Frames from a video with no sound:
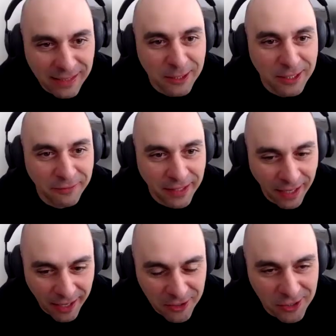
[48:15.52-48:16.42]
the
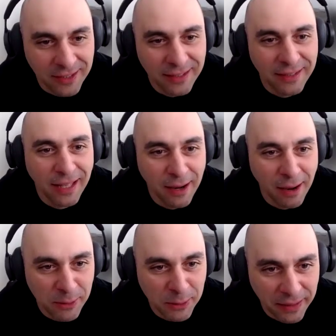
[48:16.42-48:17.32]
certification that
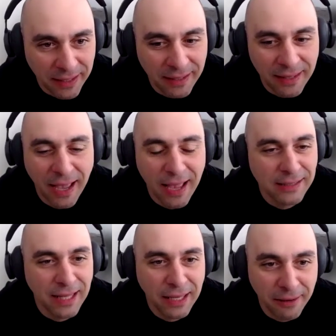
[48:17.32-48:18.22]
comes with it.
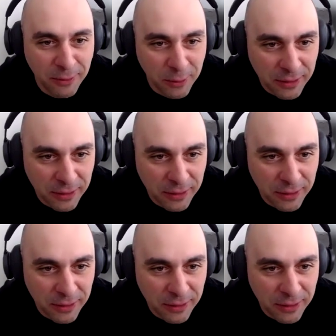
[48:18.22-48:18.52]
Yes, that gives